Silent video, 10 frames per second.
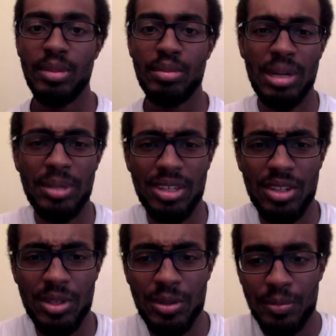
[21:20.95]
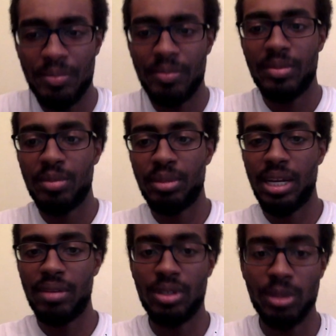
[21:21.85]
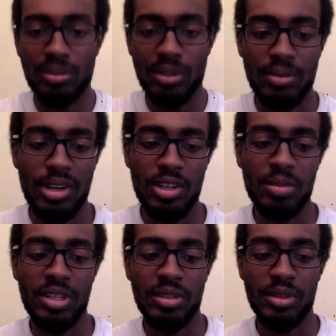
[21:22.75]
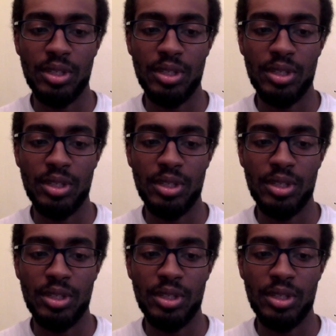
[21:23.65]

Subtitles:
probably on other platforms if you follow me